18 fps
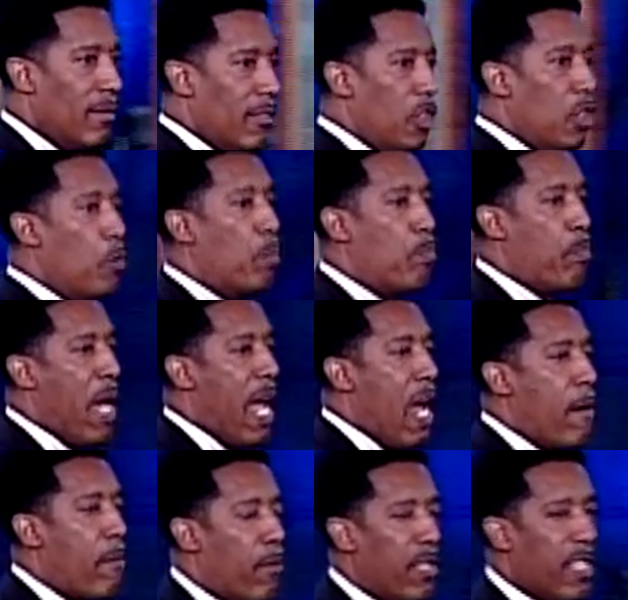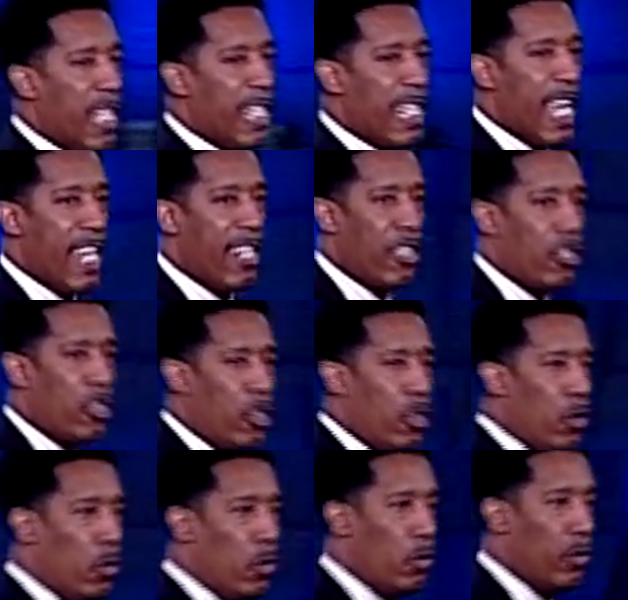You pamper that
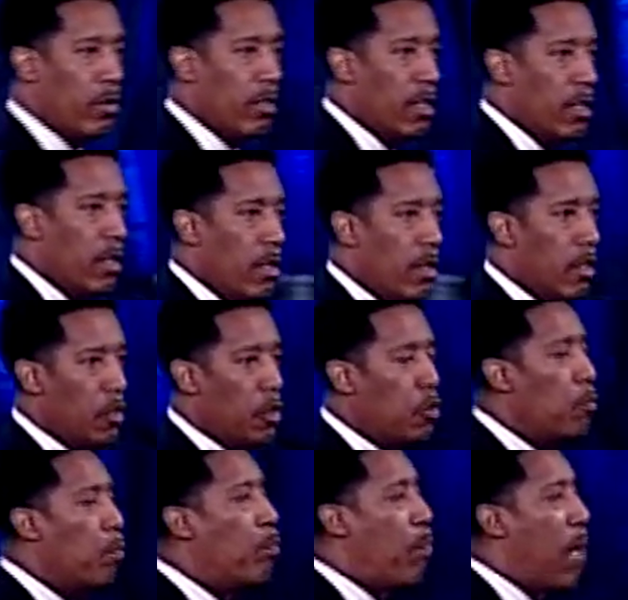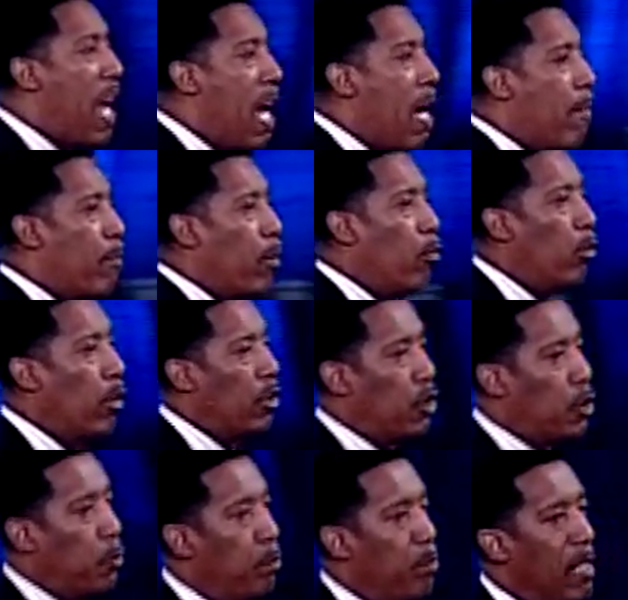attitude. You pamper
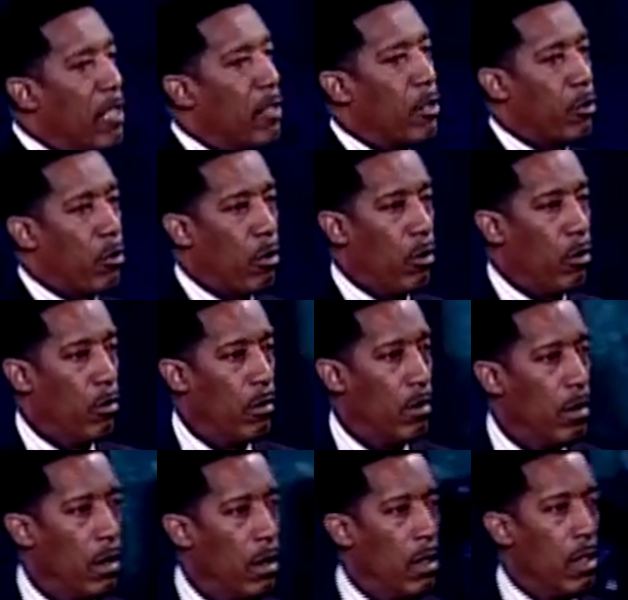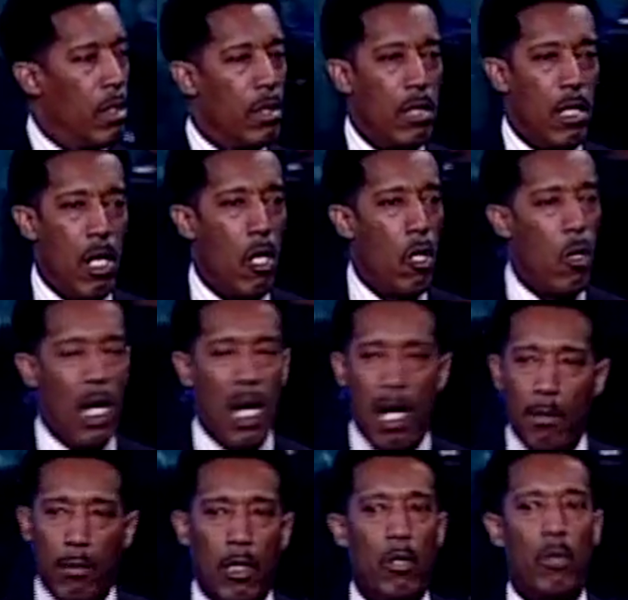what you've been through. No,
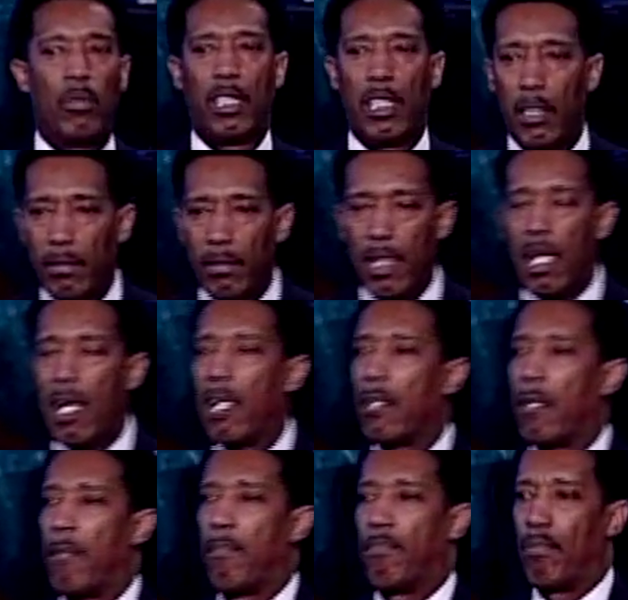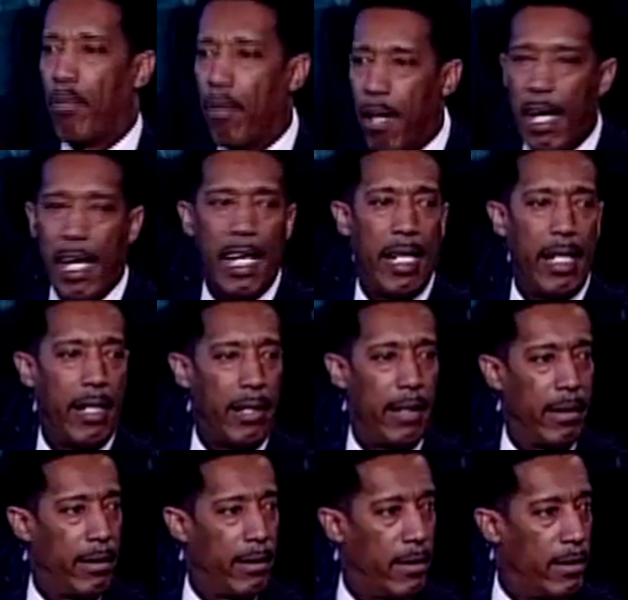I'm going to give God a
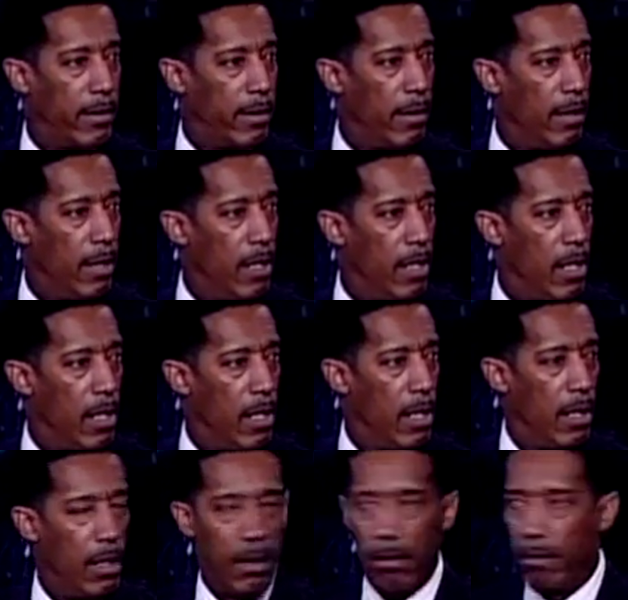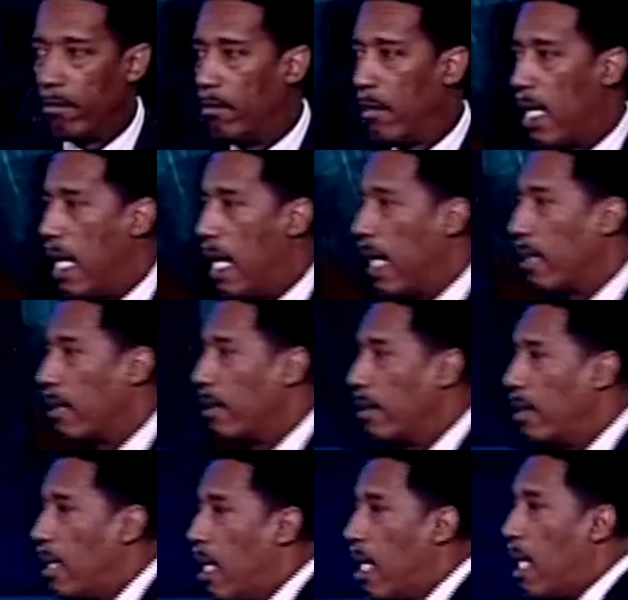praise.
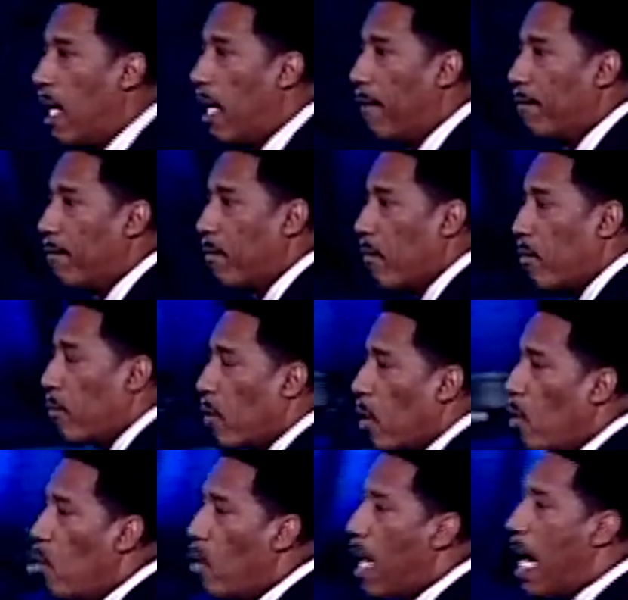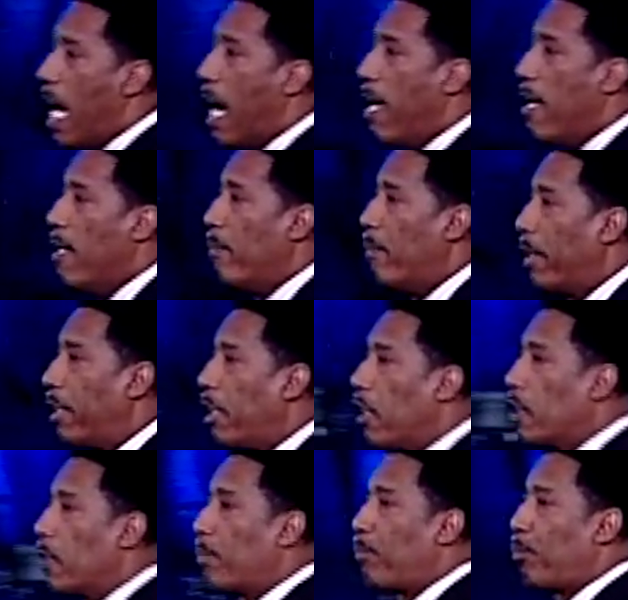My God. Why? Because